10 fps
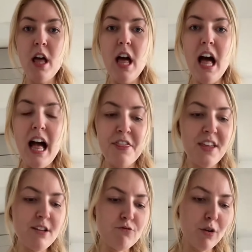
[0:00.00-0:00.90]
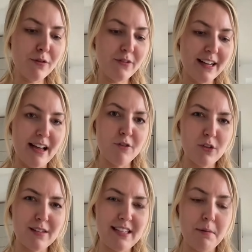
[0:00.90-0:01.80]
I think roughly I've got the
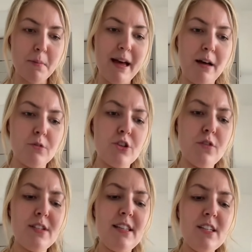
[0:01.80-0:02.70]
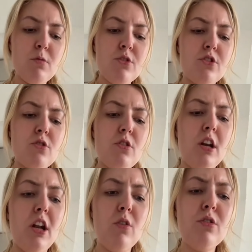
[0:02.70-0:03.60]
same amount, because obviously this one's
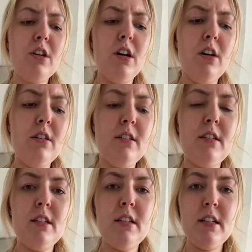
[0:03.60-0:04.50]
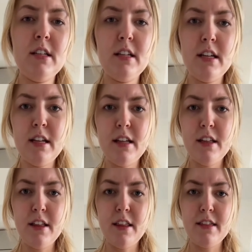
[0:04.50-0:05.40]
longer
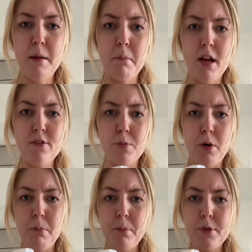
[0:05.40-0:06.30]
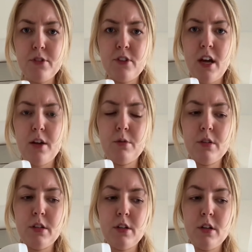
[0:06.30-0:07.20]
than my other pump. So
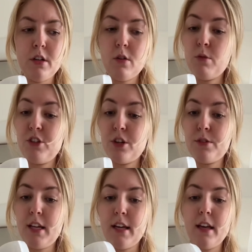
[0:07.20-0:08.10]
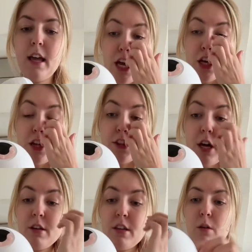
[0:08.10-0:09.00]
we shall see. The
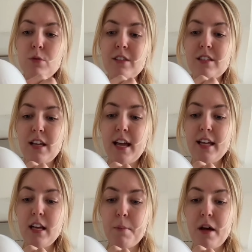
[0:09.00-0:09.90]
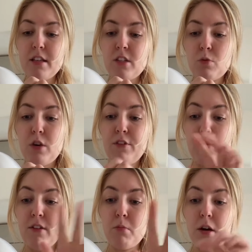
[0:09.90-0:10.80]
only thing I say about this one, if I'm
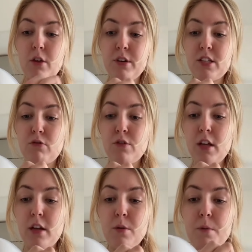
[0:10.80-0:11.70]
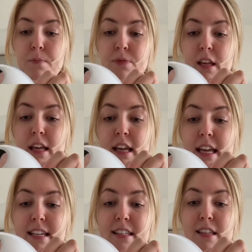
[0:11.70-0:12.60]
giving my honest review,
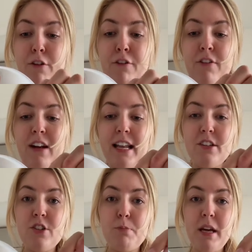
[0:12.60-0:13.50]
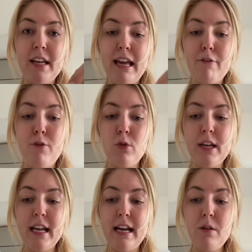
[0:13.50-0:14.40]
is the flange bit kept falling
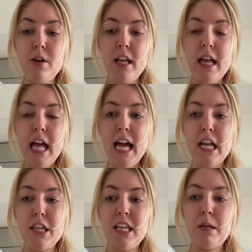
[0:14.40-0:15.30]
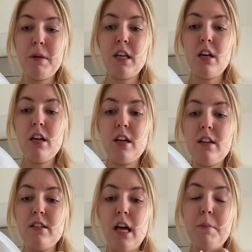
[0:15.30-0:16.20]
out. And I think
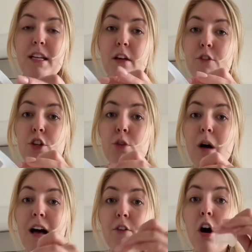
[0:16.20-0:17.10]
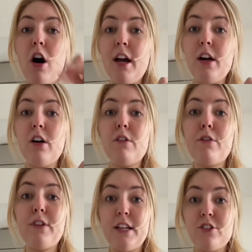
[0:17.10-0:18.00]
because, I mean, if you have a higher
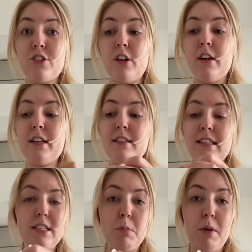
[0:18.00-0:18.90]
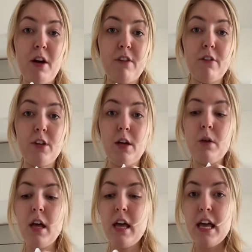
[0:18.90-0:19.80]
flange size, this would be perfect for you.
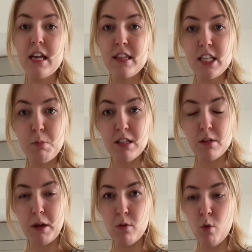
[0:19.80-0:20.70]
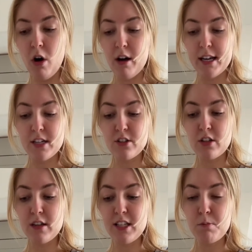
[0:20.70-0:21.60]
This bit's a bit wide, so
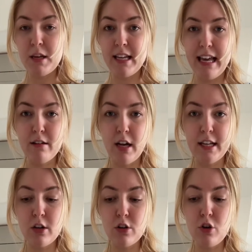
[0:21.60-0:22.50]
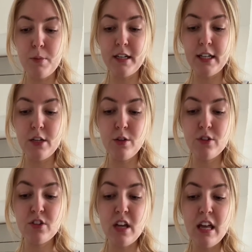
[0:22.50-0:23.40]
this bit kept like coming
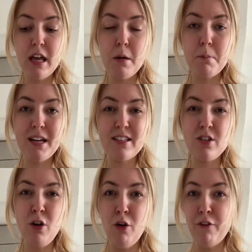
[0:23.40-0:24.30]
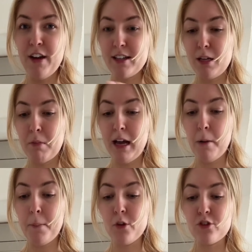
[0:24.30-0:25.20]
loose, but it's not affecting my
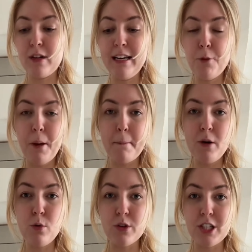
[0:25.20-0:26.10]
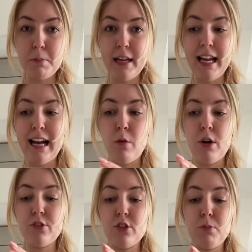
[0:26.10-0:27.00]
output. So a little bit of milk was spilling out
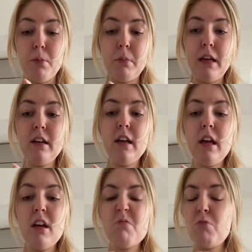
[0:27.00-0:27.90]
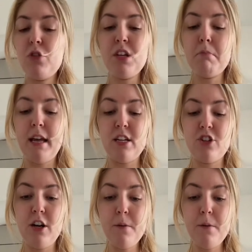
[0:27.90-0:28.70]
whilst I was pumping. Nothing major.